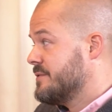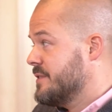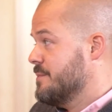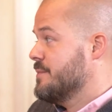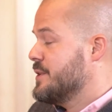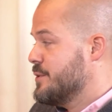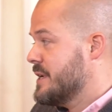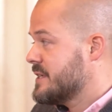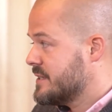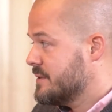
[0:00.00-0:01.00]
from the
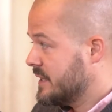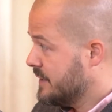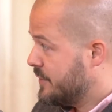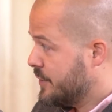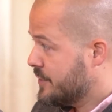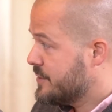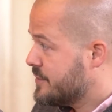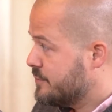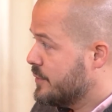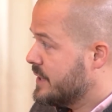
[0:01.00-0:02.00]
US, Clifford Geertz,
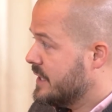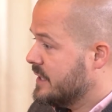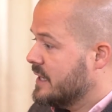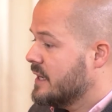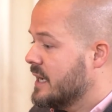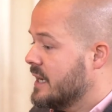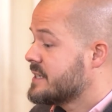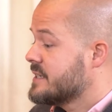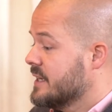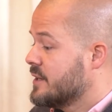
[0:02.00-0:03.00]
wrote an
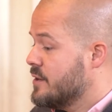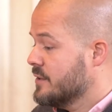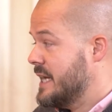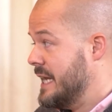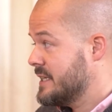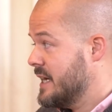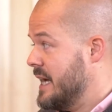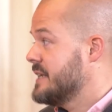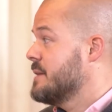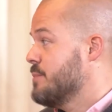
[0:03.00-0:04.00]
essay called
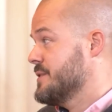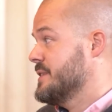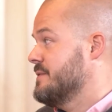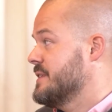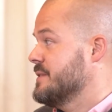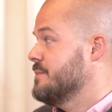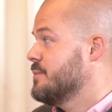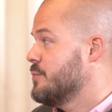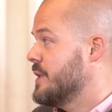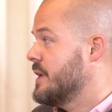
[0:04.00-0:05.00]
Anti-Positivism,
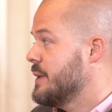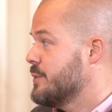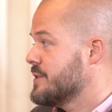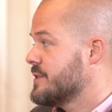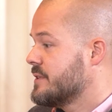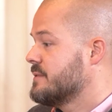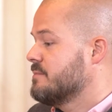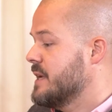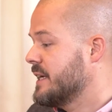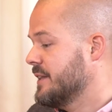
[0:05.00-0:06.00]
where he was
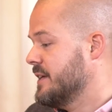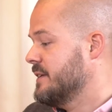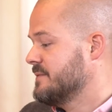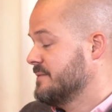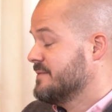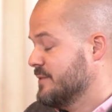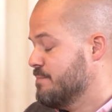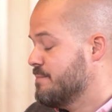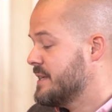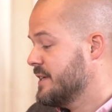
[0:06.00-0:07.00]
making the
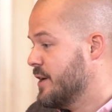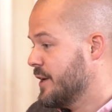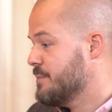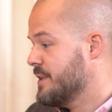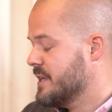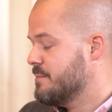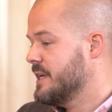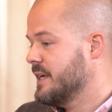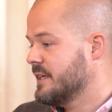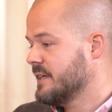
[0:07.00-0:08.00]
basic argument that
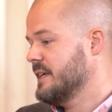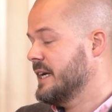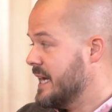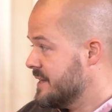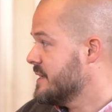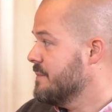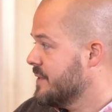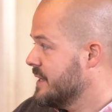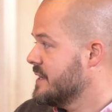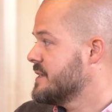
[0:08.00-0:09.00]
being against
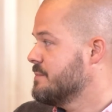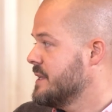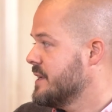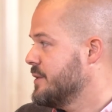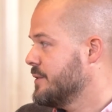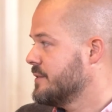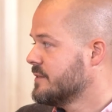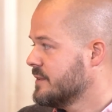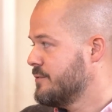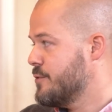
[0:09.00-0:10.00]
something doesn't mean that you're
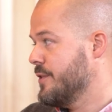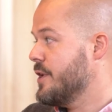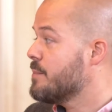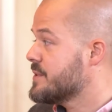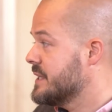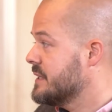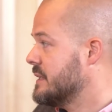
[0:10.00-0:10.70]
for the opposite.